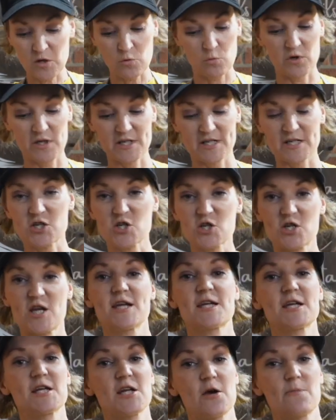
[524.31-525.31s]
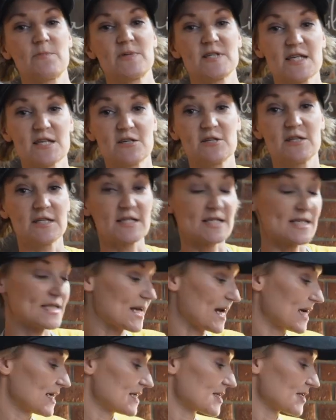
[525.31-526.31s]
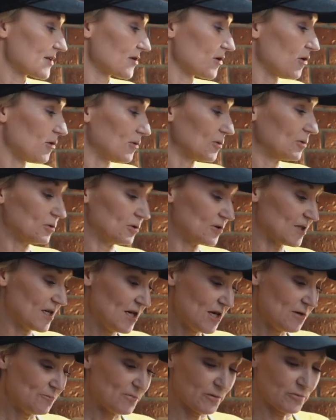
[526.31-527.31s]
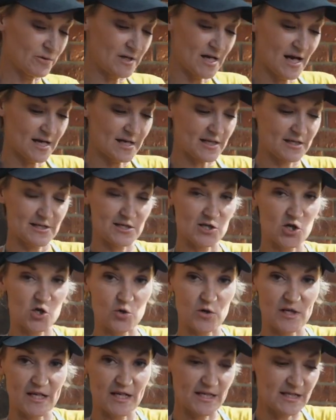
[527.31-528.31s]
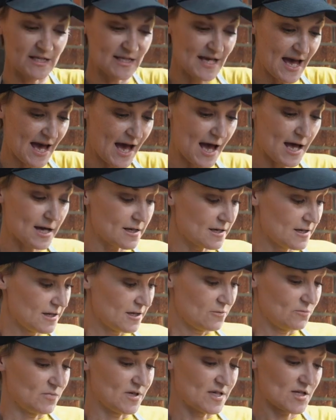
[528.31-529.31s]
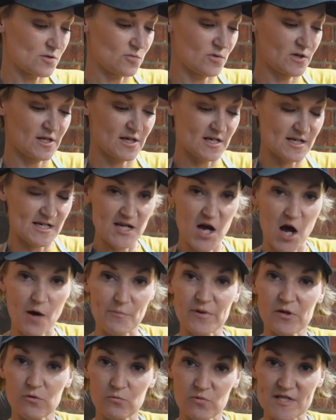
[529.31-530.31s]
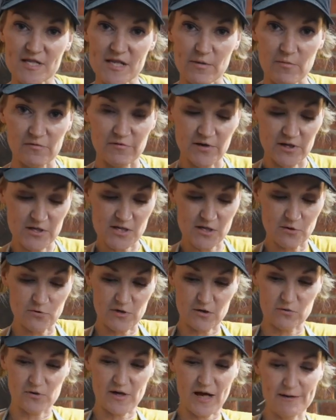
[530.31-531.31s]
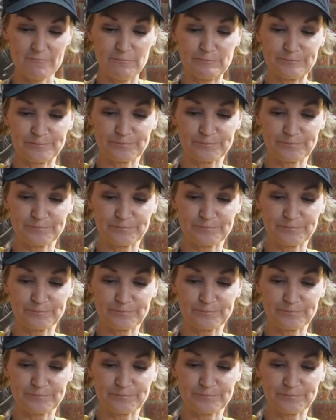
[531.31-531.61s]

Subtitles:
We're gonna shake it up until it is nice and cold, but we're not gonna enjoy it yet because we're gonna top it with some of our soda, okay?